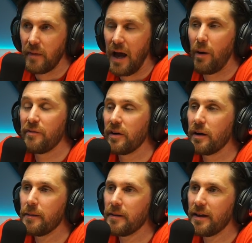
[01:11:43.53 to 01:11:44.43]

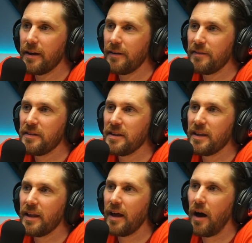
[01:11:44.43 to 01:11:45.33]
However,
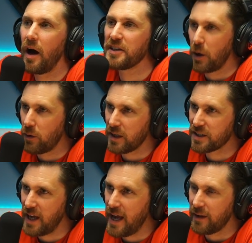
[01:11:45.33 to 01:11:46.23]
I don't like
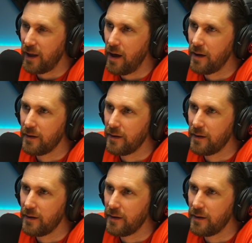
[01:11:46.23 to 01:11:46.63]
saying that.